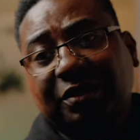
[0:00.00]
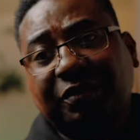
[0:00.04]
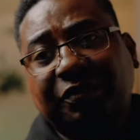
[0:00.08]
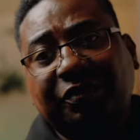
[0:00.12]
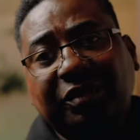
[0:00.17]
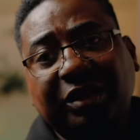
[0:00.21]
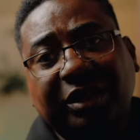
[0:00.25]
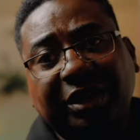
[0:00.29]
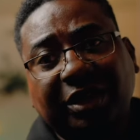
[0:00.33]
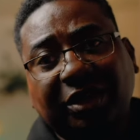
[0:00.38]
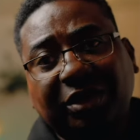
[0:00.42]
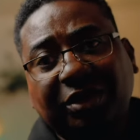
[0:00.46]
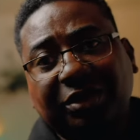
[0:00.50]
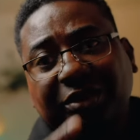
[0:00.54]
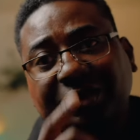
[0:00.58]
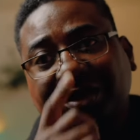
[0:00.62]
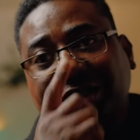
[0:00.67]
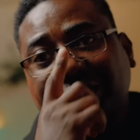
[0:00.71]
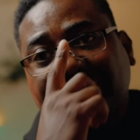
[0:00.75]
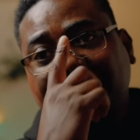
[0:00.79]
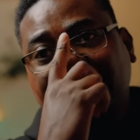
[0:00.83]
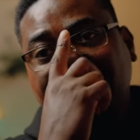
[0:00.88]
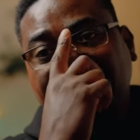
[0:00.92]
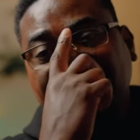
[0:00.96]
For the
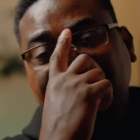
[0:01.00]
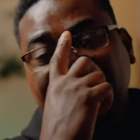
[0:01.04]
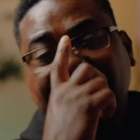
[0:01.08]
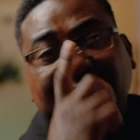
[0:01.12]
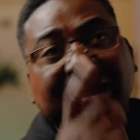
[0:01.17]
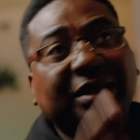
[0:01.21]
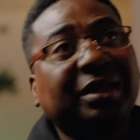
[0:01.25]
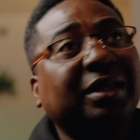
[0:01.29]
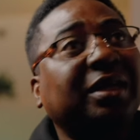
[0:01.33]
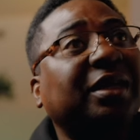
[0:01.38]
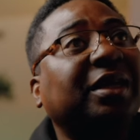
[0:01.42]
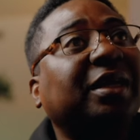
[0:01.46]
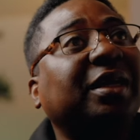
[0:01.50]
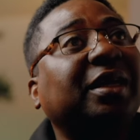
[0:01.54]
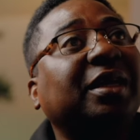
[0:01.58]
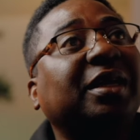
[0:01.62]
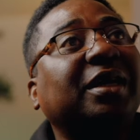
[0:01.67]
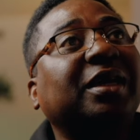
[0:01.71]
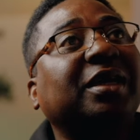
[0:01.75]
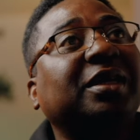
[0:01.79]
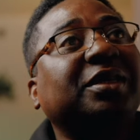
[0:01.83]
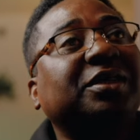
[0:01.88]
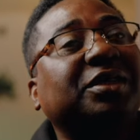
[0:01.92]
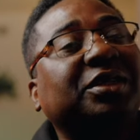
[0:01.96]
Ursa,
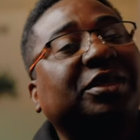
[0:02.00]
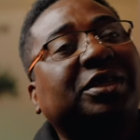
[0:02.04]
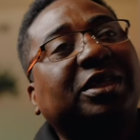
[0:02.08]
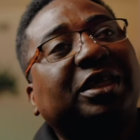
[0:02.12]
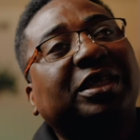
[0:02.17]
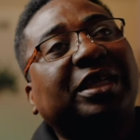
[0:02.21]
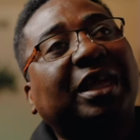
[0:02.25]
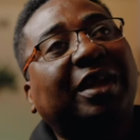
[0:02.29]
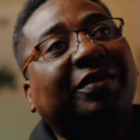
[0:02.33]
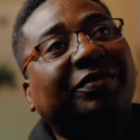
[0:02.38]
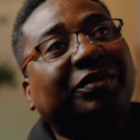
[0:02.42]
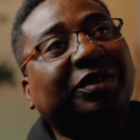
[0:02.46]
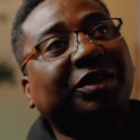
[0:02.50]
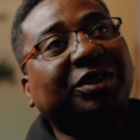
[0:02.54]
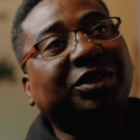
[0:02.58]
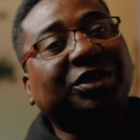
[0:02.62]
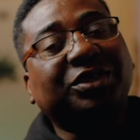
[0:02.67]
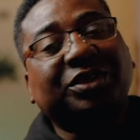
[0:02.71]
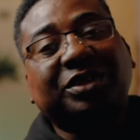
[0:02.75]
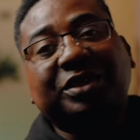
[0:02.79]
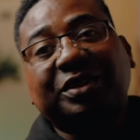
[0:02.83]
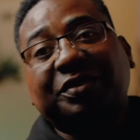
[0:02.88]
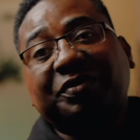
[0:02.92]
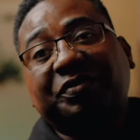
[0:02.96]
you just have to
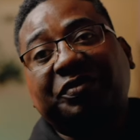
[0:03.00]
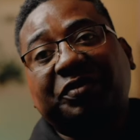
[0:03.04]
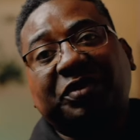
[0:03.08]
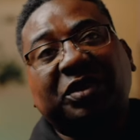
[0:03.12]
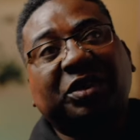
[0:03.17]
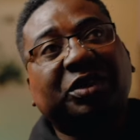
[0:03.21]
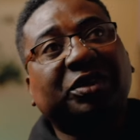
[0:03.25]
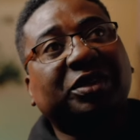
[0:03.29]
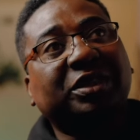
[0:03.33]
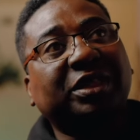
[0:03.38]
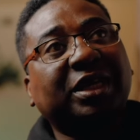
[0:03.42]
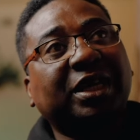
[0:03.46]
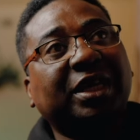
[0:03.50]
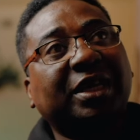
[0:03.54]
use the front